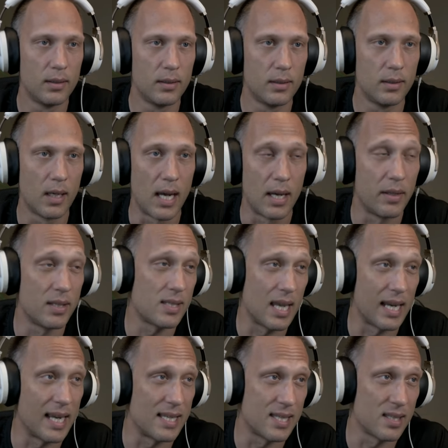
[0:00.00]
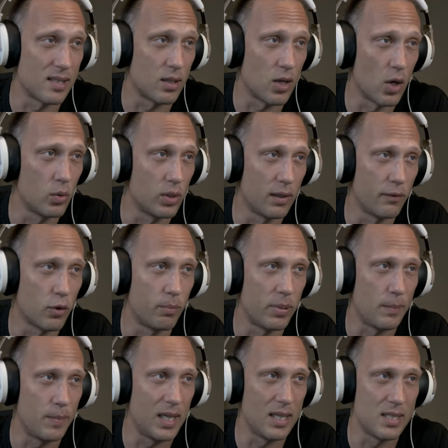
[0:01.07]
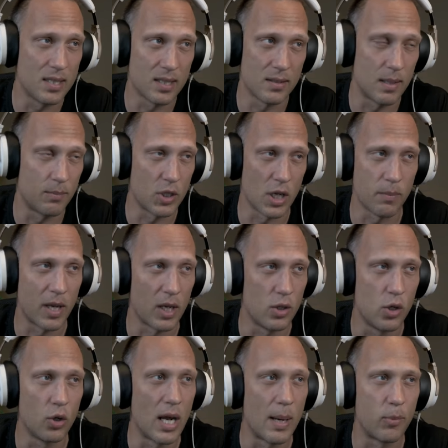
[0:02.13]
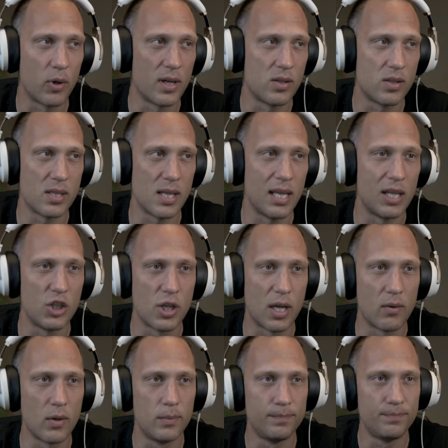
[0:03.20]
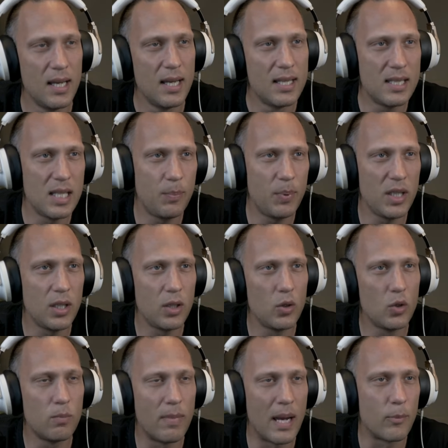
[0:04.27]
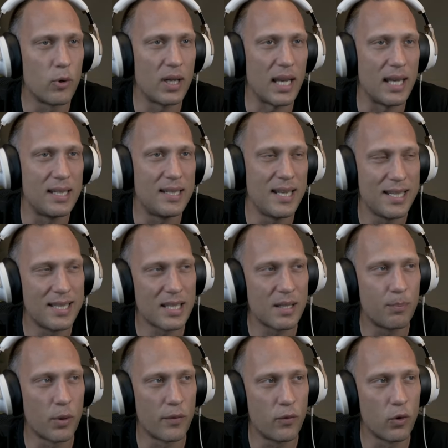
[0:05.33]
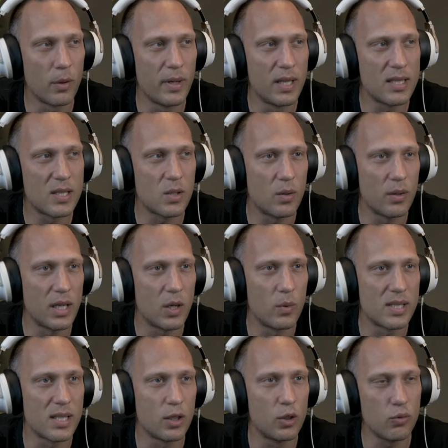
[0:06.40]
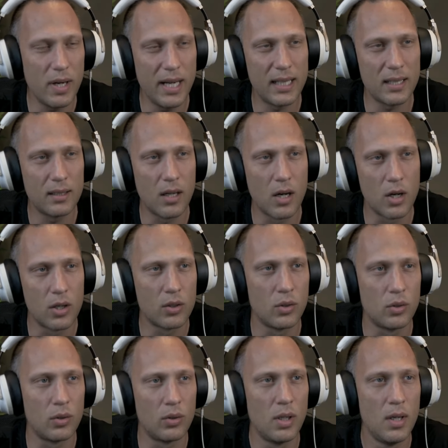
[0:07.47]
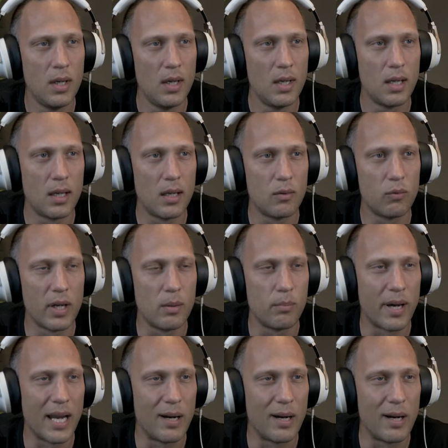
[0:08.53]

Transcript: Uh, this, I guess, isn't only for BPs. I'm talking about node operators in general. CPU, memory, and disk performance. There was a great article written by